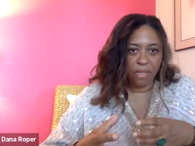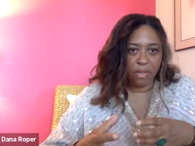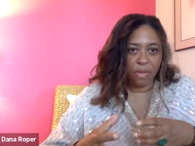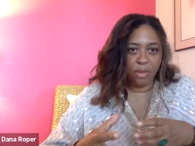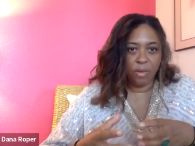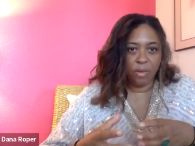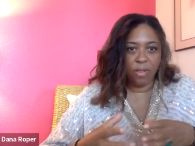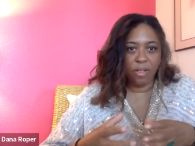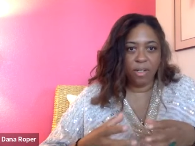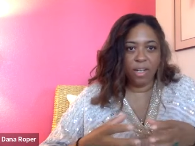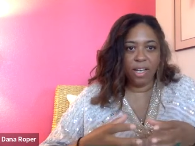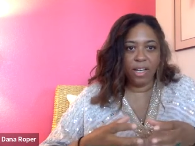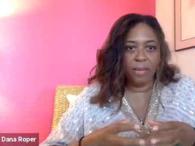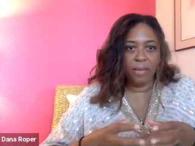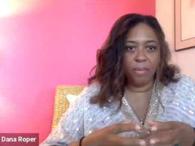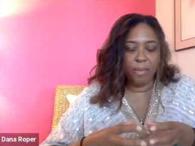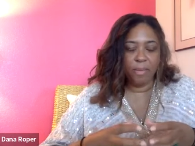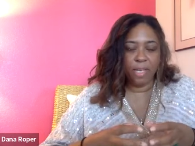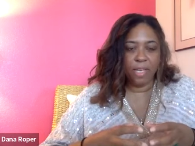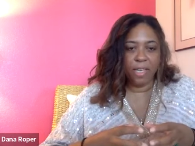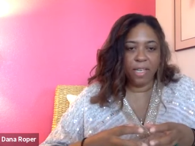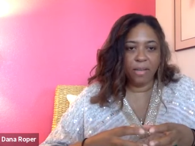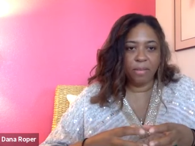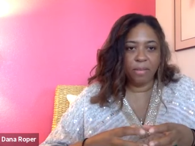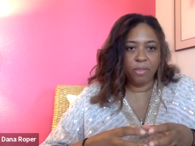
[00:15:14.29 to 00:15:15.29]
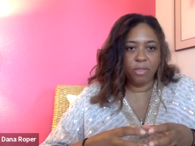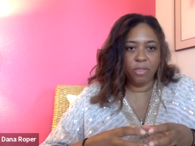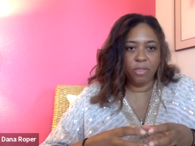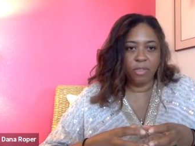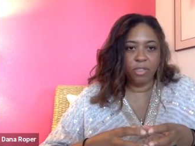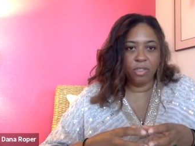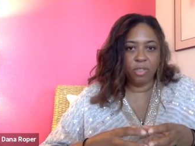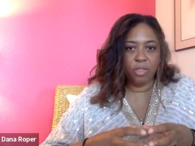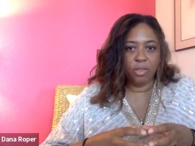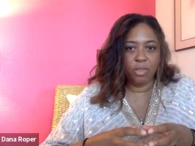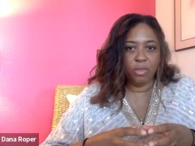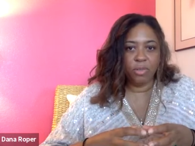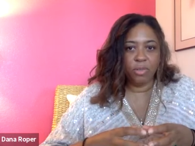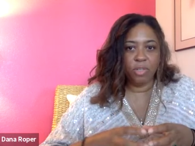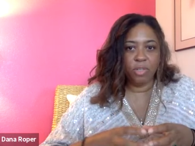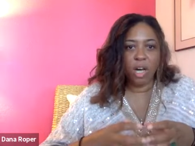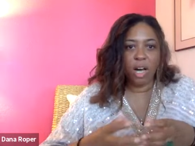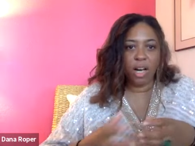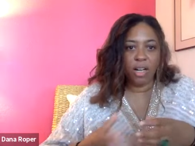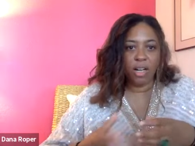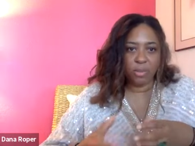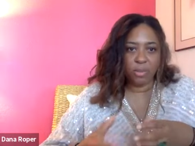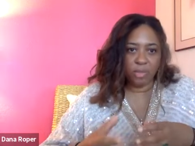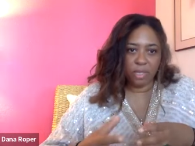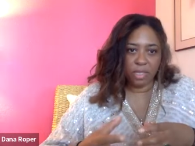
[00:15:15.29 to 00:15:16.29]
or not being able to
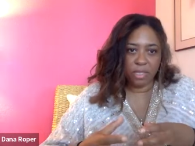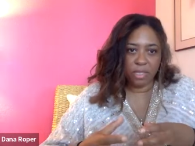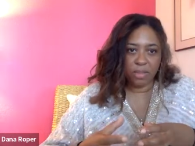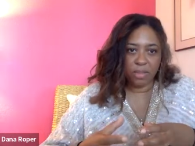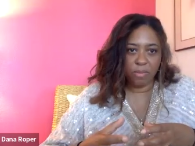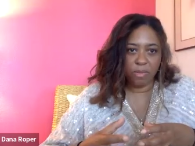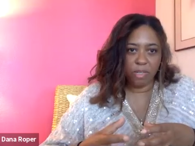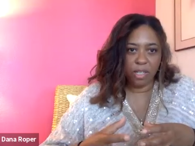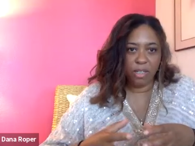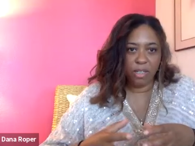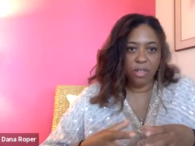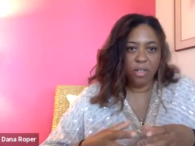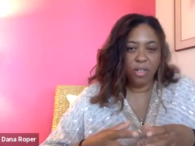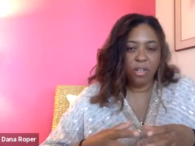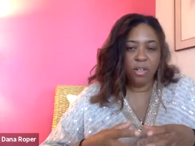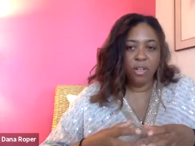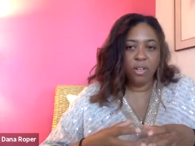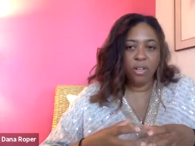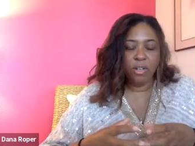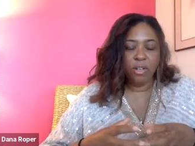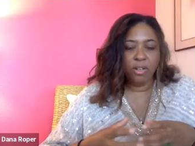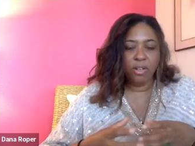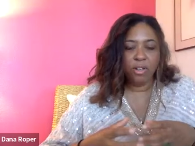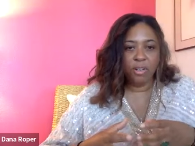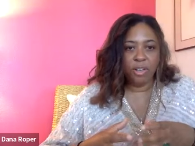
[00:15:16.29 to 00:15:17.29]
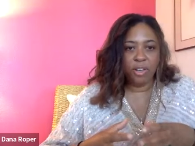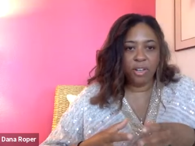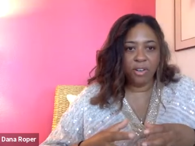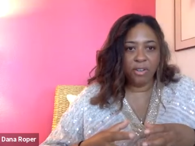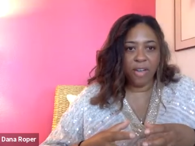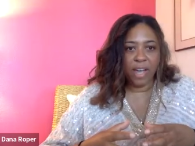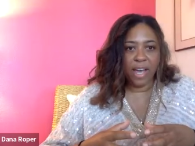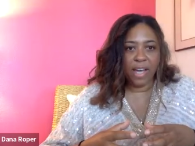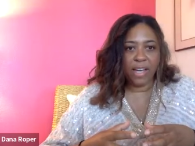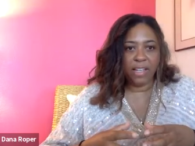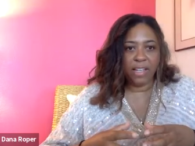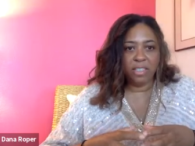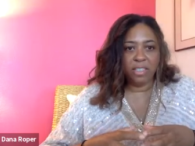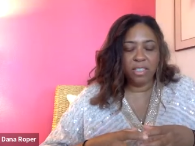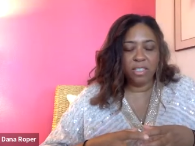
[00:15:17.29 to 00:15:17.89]
talk with someone or interact.